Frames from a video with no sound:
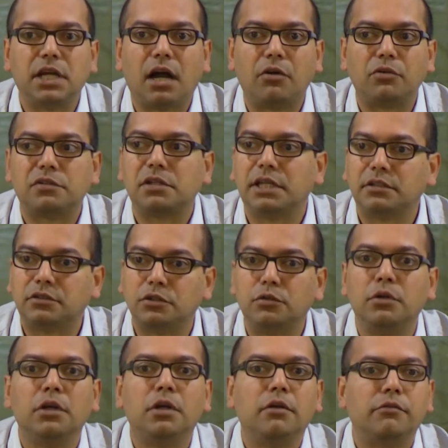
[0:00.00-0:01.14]
how it's linked to
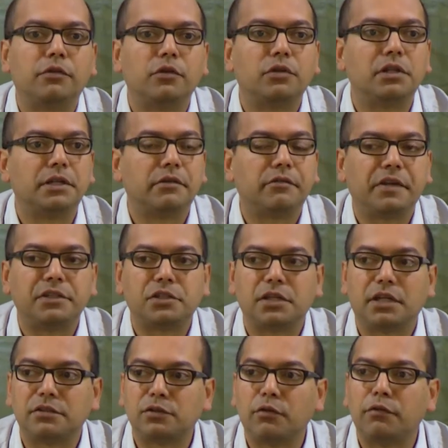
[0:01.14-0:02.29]
frugal innovation,
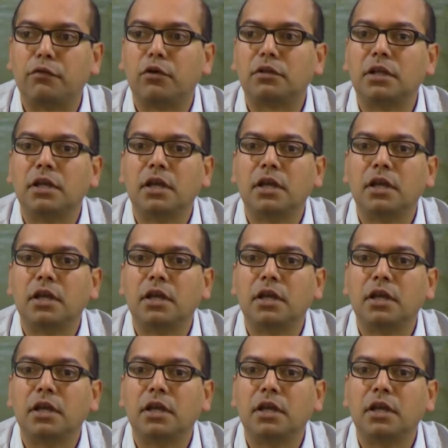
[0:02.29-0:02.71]
and so forth.